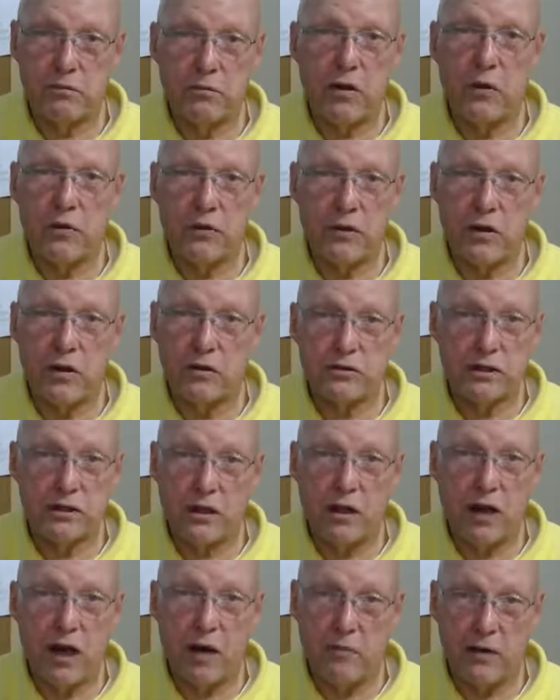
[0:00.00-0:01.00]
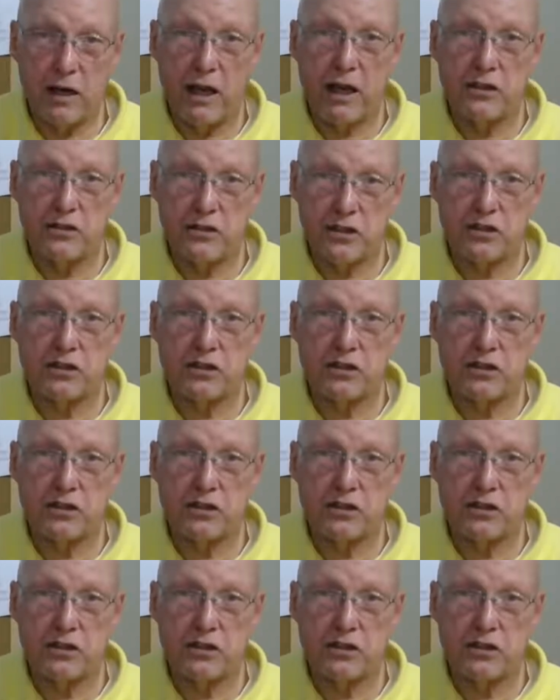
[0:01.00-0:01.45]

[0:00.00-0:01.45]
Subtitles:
both of those in combination,